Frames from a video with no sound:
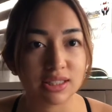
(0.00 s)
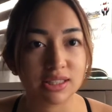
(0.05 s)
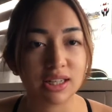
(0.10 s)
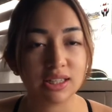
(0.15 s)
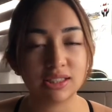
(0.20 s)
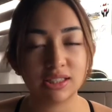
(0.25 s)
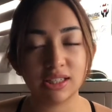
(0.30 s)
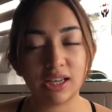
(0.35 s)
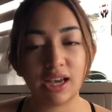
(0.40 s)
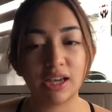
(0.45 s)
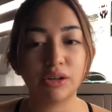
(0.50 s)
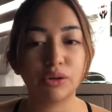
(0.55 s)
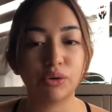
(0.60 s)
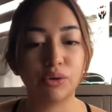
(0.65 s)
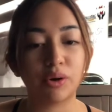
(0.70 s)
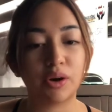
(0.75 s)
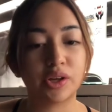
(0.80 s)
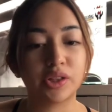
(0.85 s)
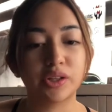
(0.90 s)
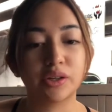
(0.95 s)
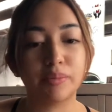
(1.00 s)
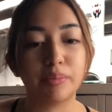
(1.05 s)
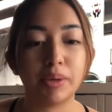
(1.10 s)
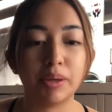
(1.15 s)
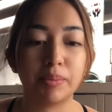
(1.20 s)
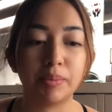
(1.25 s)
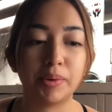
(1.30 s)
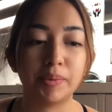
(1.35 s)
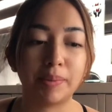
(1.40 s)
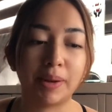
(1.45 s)
kasi I know other
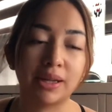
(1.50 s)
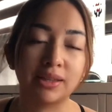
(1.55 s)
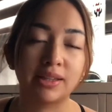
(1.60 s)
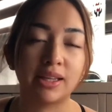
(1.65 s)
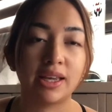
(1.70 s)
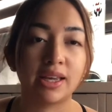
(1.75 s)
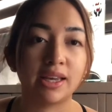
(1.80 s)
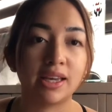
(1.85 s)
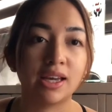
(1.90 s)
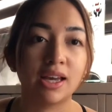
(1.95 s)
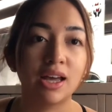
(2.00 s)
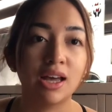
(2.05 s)
people parang they